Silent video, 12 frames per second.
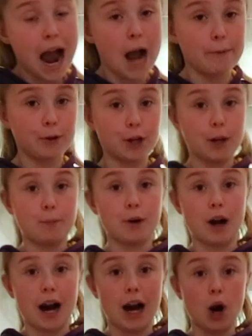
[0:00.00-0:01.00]
and we're going to put
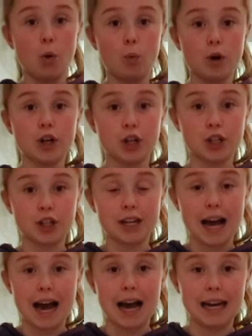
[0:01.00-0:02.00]
our
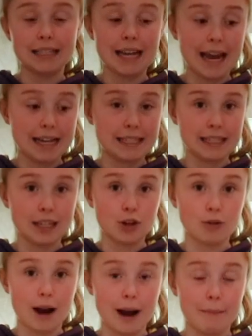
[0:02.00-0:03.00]
180
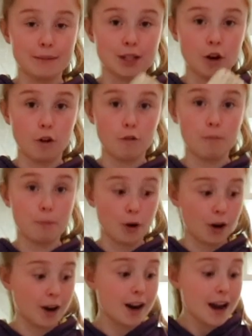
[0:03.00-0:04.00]
grams of
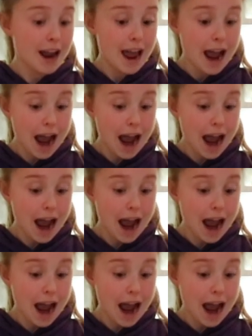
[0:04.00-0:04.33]
butter,